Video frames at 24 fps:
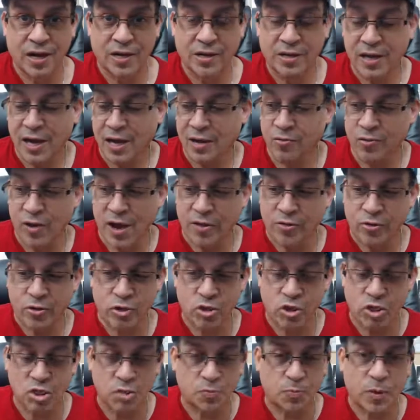I'd rather
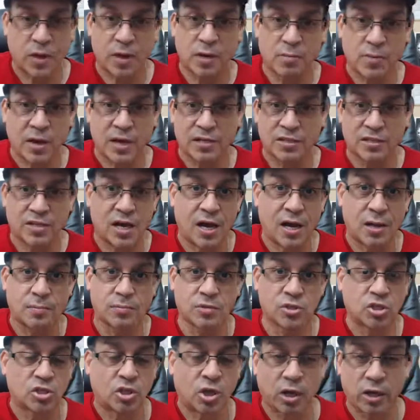just spend my
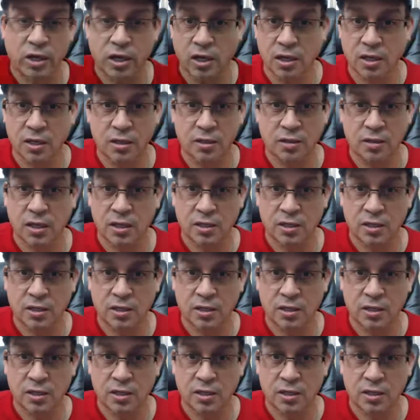time studying